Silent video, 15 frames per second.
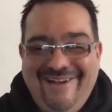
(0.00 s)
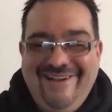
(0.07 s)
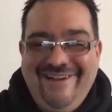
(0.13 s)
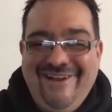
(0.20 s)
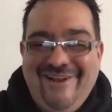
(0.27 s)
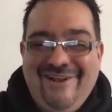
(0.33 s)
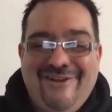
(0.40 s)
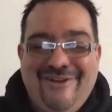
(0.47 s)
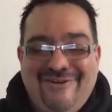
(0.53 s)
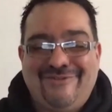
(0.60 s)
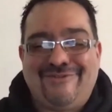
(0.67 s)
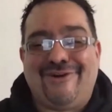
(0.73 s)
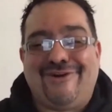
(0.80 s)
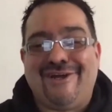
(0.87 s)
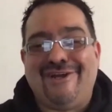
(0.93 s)

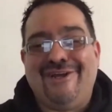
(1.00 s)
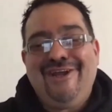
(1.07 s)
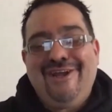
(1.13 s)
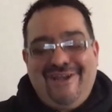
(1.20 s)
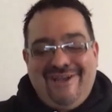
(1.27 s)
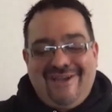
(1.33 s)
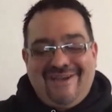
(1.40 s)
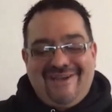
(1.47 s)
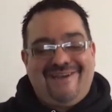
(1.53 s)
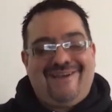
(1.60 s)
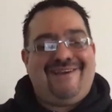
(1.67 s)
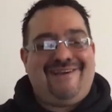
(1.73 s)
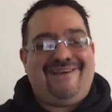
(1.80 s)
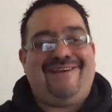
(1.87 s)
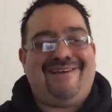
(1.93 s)

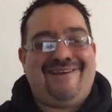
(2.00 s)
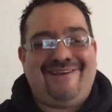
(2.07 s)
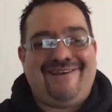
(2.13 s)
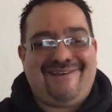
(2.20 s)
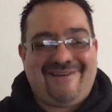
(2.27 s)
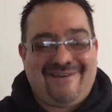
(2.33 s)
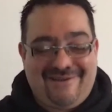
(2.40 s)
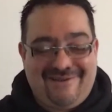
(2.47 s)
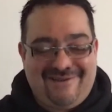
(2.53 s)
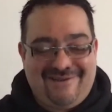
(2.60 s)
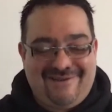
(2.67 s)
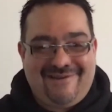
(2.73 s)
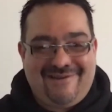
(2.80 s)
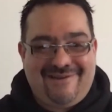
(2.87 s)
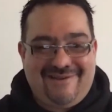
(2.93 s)

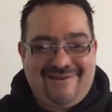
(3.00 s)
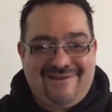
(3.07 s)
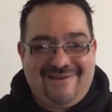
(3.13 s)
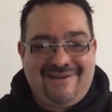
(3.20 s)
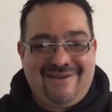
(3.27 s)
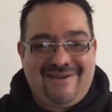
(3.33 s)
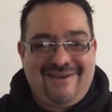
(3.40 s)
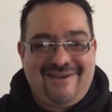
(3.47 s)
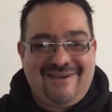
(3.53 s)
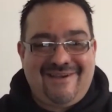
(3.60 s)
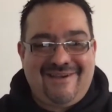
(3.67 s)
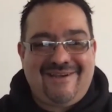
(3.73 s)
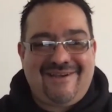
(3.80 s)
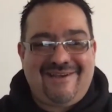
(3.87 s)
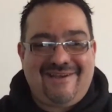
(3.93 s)

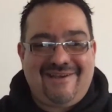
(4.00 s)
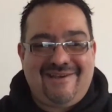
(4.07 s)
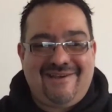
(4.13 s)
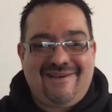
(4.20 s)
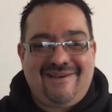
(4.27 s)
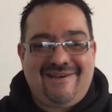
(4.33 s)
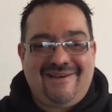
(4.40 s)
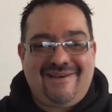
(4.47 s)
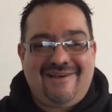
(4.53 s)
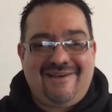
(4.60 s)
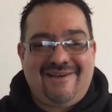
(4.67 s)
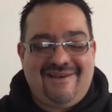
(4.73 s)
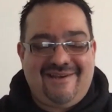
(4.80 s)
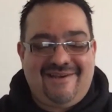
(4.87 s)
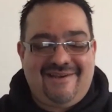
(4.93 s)

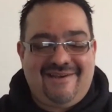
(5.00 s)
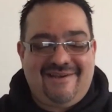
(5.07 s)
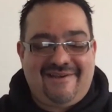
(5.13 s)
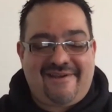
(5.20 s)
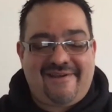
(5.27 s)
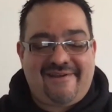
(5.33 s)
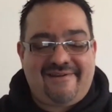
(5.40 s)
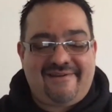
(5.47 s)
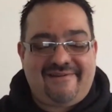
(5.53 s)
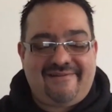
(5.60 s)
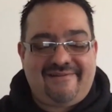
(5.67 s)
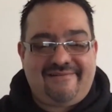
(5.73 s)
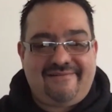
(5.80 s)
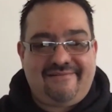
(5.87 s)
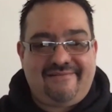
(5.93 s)

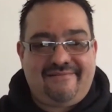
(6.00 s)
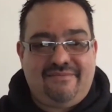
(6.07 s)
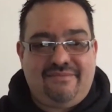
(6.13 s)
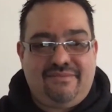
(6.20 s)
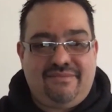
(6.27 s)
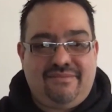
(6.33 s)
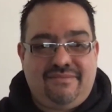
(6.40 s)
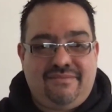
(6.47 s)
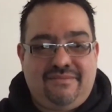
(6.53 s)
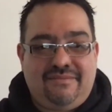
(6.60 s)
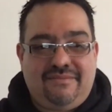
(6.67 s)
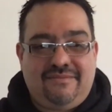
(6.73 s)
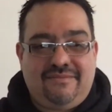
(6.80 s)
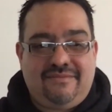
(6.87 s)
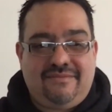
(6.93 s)

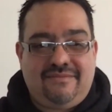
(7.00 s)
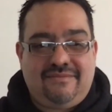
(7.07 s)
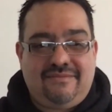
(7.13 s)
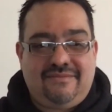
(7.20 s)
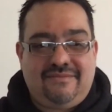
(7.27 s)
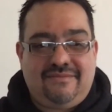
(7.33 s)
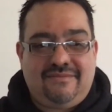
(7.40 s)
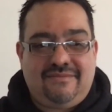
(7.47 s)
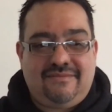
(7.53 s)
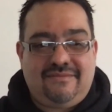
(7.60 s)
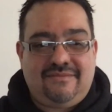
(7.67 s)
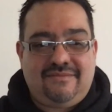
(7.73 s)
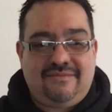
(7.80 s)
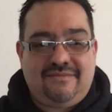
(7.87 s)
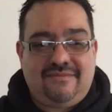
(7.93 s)
[no speech]